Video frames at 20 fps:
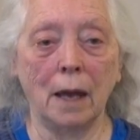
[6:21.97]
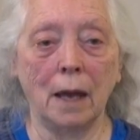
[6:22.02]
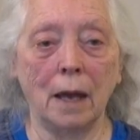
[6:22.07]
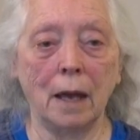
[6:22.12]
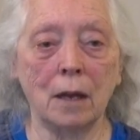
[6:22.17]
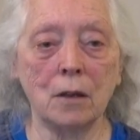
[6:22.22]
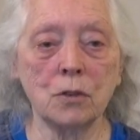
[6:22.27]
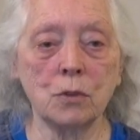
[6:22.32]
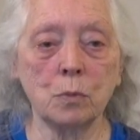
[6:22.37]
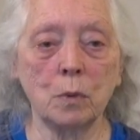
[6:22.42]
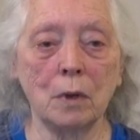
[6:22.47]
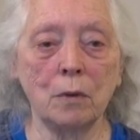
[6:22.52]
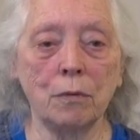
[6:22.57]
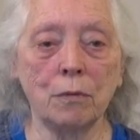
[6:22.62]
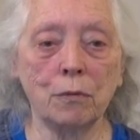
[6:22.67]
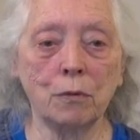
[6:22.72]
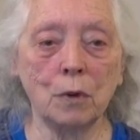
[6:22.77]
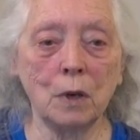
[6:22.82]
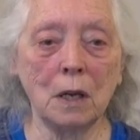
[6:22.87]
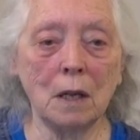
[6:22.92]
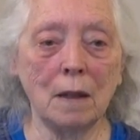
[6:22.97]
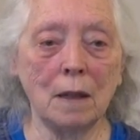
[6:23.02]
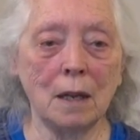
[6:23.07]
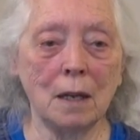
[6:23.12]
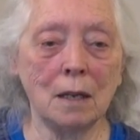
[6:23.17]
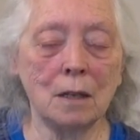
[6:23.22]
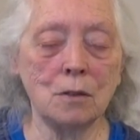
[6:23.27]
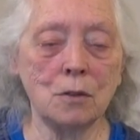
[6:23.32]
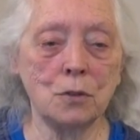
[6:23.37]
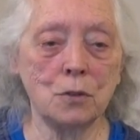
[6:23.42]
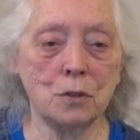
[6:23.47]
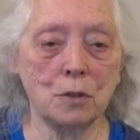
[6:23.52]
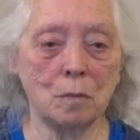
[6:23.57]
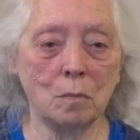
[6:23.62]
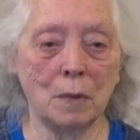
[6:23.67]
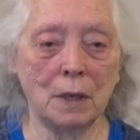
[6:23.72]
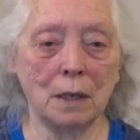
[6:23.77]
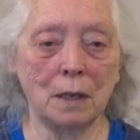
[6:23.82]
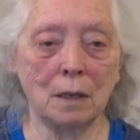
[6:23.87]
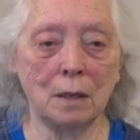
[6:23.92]
As we free the
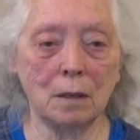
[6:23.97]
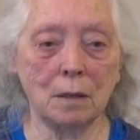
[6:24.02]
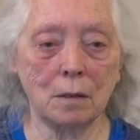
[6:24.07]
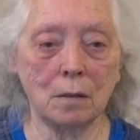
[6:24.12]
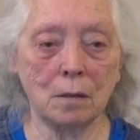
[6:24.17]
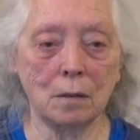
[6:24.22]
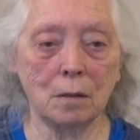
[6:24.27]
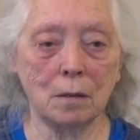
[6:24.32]
instrument